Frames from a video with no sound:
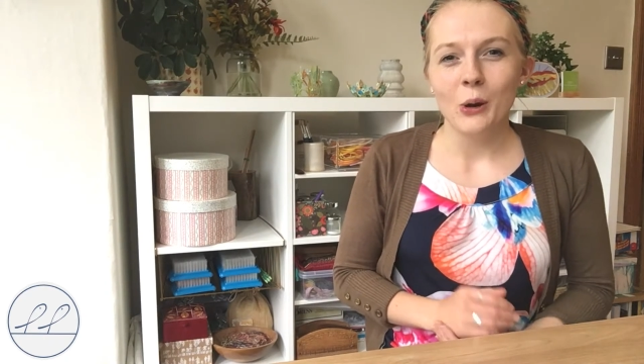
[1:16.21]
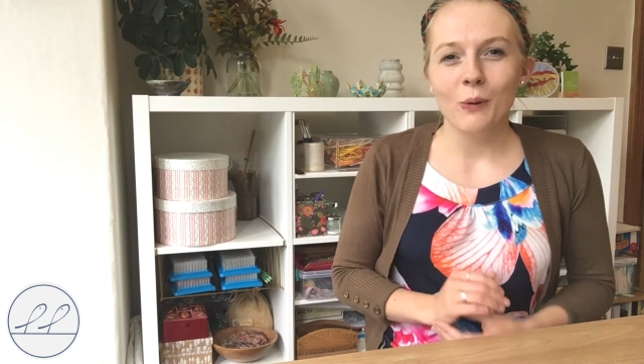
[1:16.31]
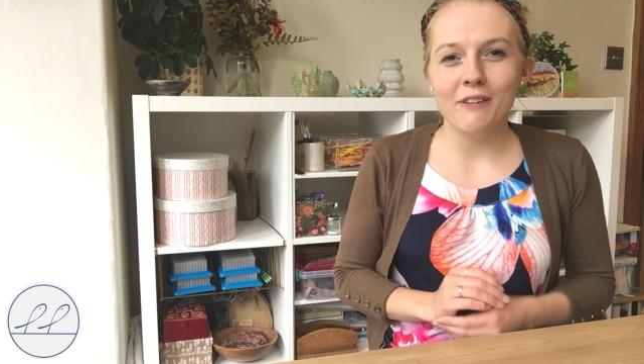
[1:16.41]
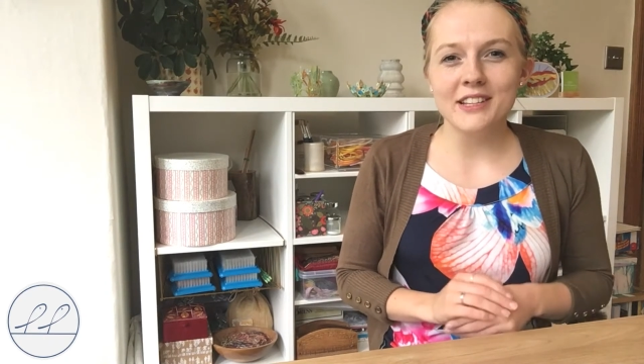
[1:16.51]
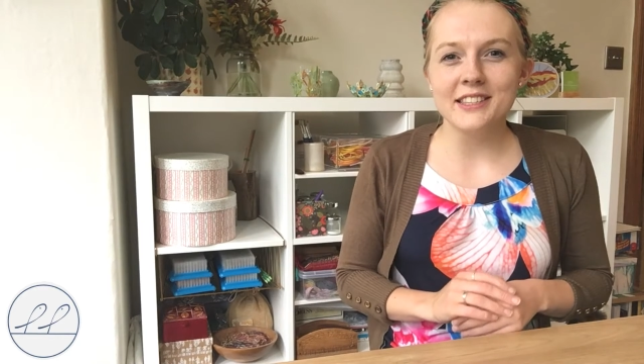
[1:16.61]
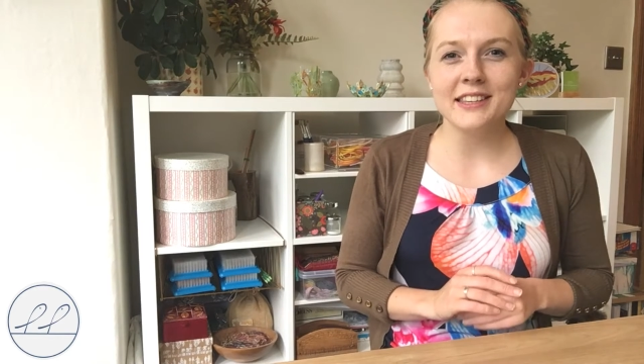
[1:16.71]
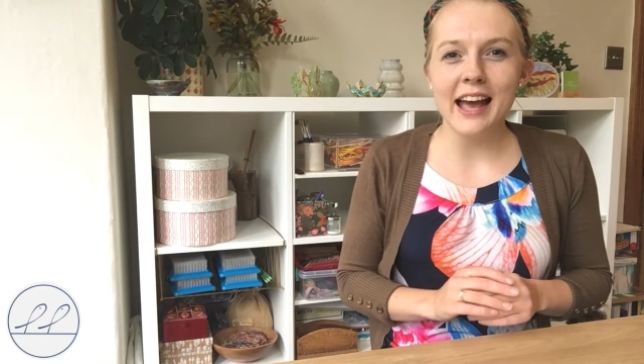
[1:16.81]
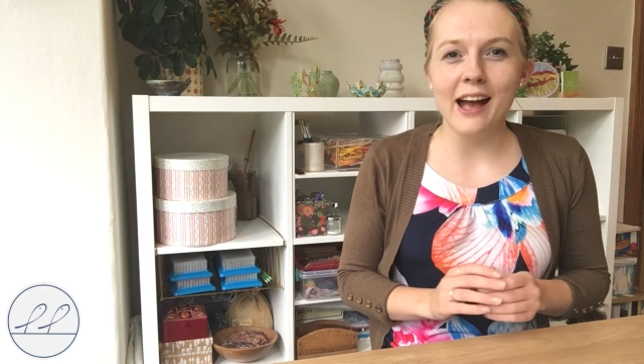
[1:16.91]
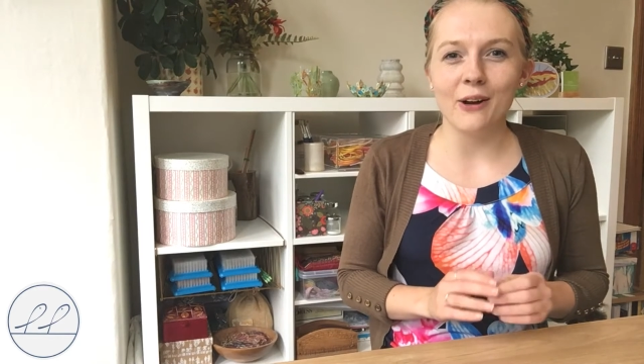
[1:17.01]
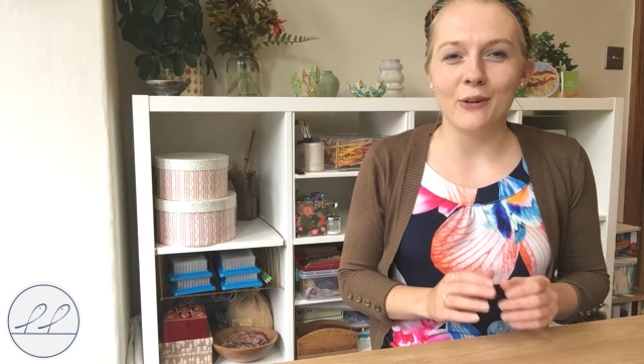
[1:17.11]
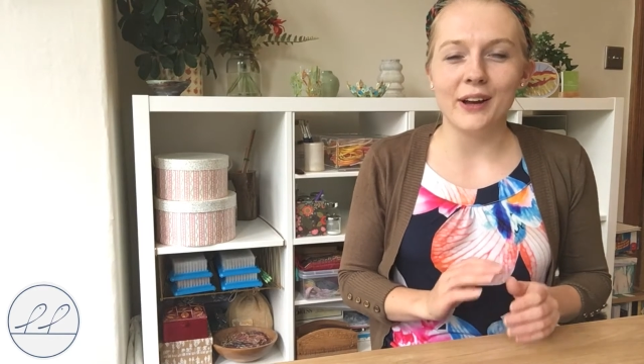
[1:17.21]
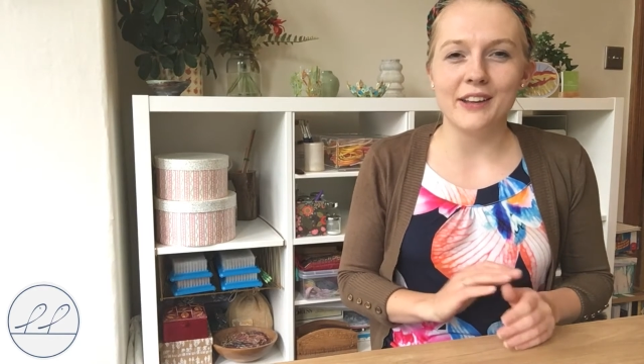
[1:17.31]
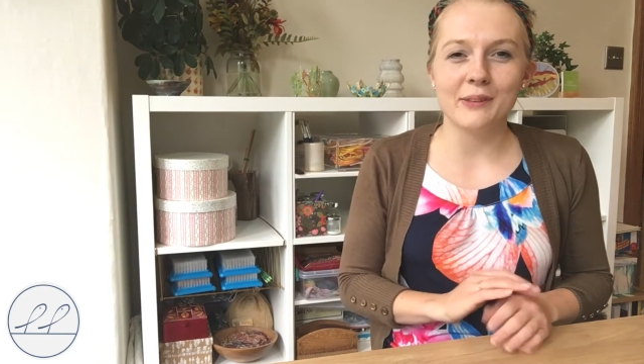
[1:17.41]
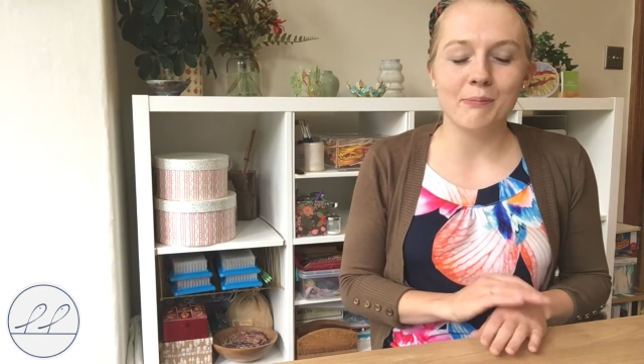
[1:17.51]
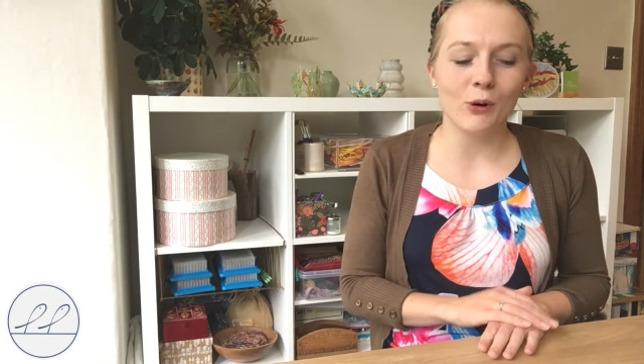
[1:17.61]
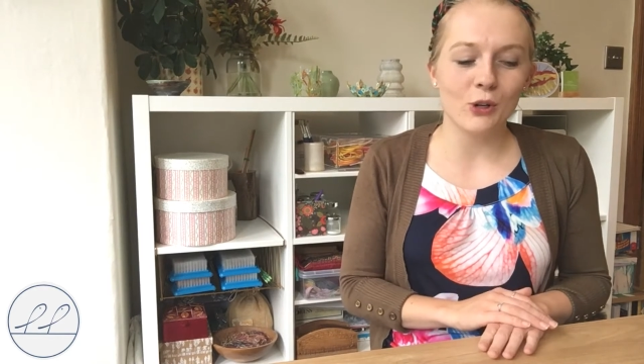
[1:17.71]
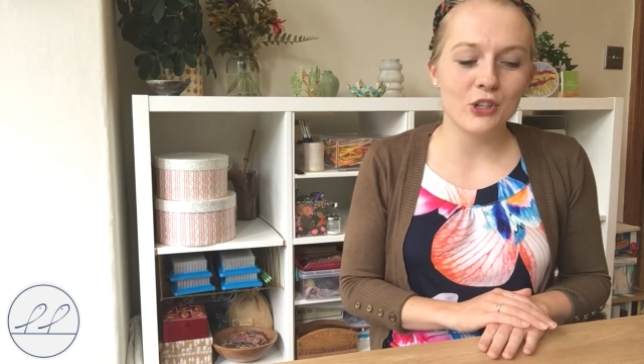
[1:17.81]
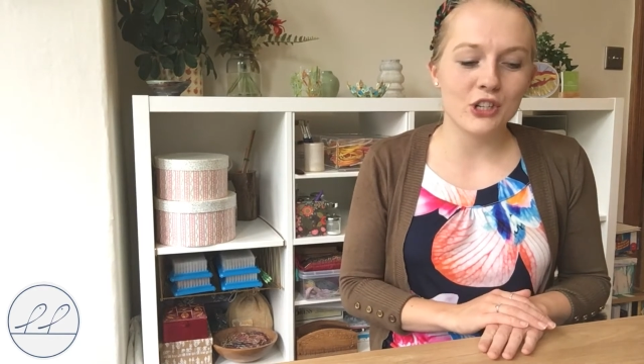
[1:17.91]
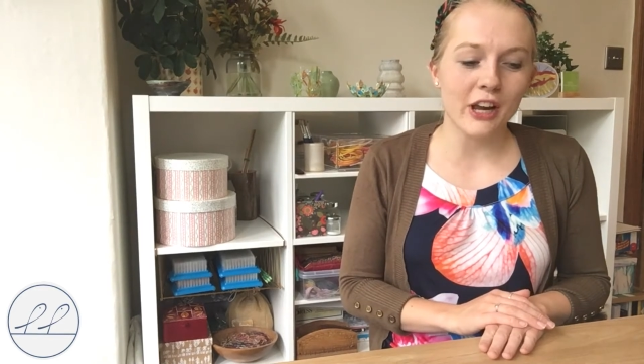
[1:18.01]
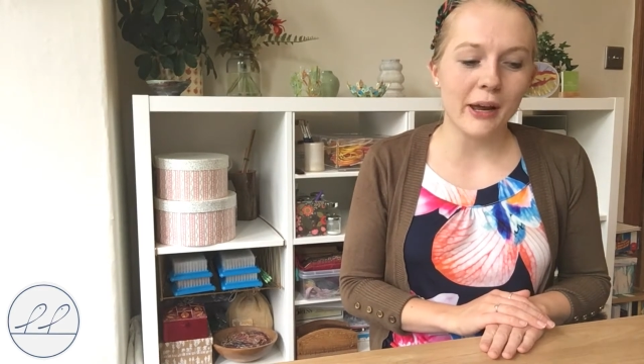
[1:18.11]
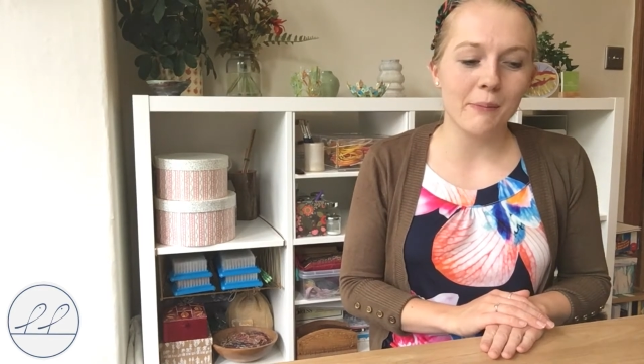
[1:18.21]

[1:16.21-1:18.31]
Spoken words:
whereas now it's much